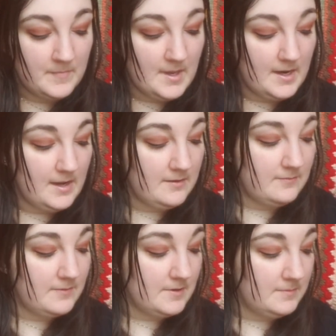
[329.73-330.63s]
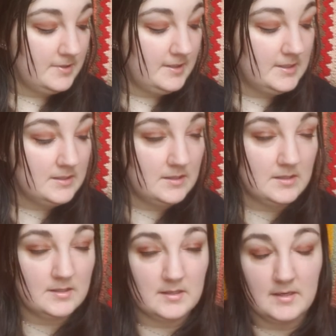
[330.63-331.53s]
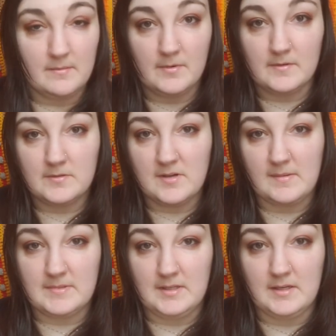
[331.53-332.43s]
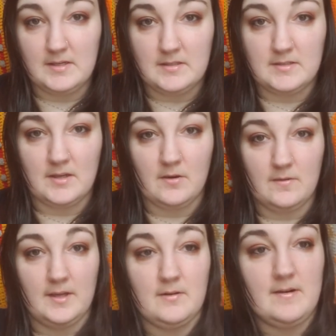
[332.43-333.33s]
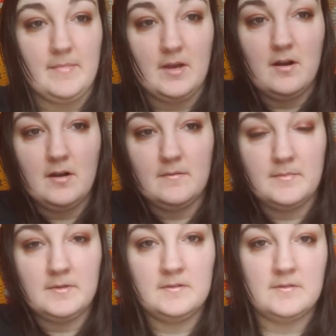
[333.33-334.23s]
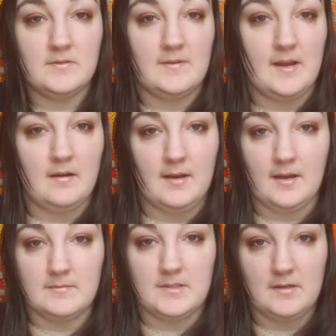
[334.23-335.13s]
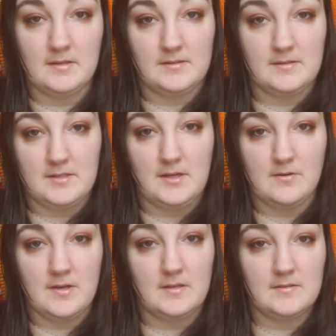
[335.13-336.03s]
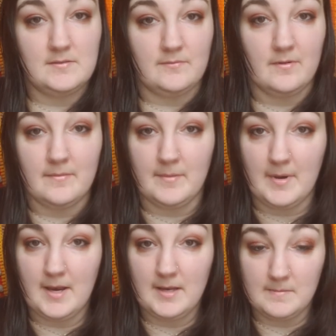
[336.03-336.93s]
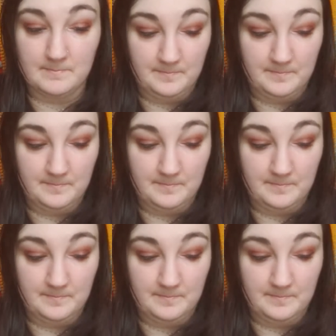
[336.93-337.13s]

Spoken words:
and I have completed the number of stripes needed to go like around my arm, so now I'm starting to decrease for the body,